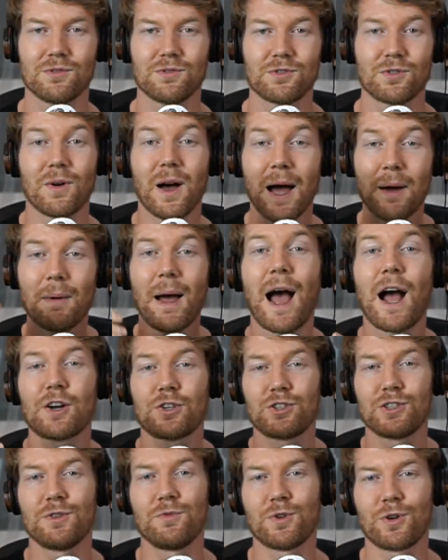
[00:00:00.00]
So I'm
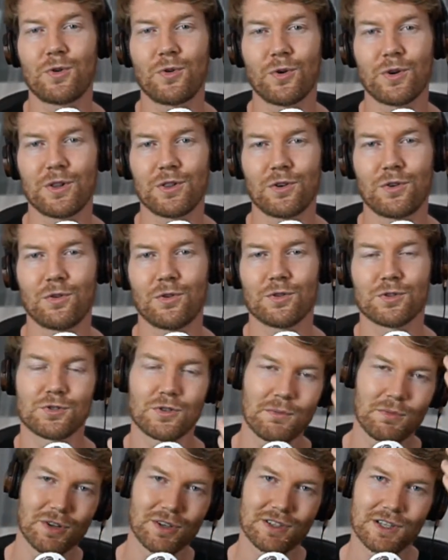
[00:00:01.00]
actually recording the course. So
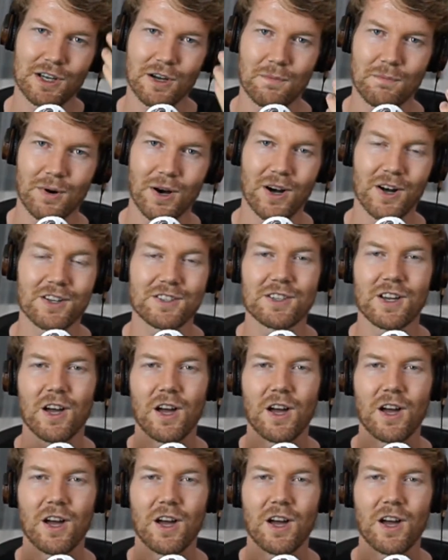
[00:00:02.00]
I'm going to take a pause.